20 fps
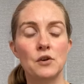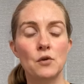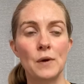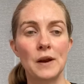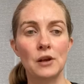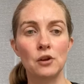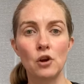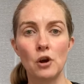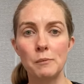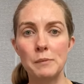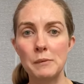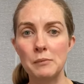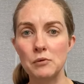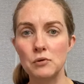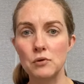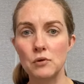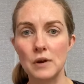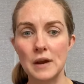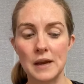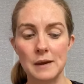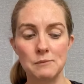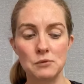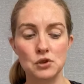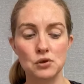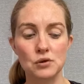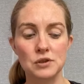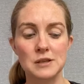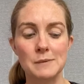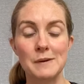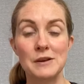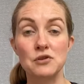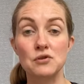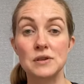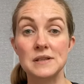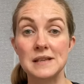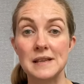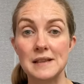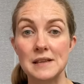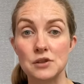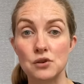quite a lot of people show some
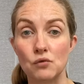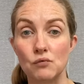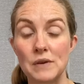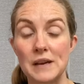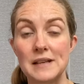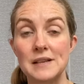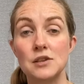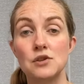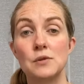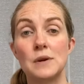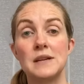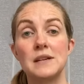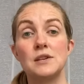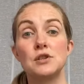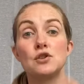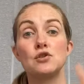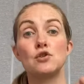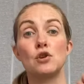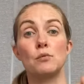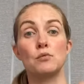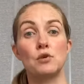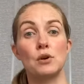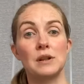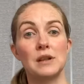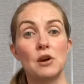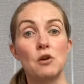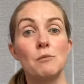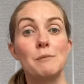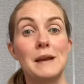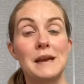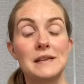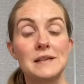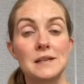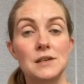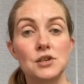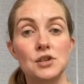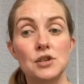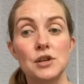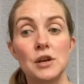interest in this already, so I need to drop you a little message